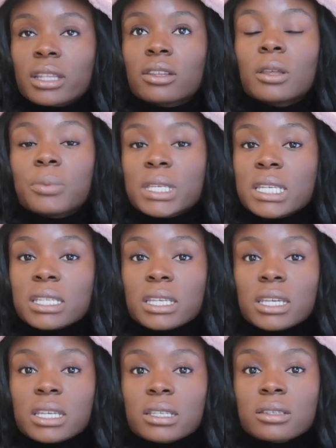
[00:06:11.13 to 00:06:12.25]
Like, the
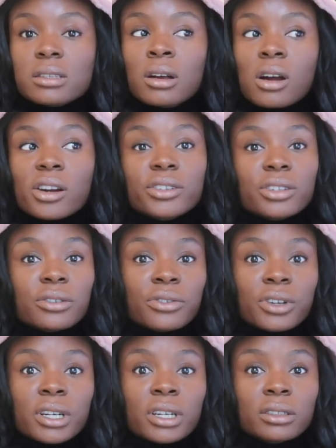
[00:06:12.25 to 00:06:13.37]
businesses are
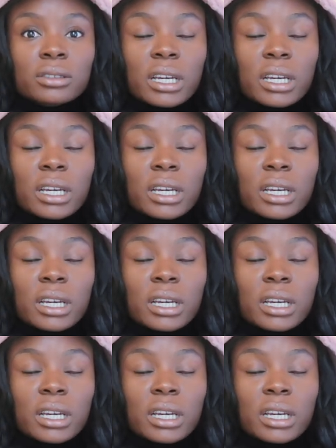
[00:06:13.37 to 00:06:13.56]
different.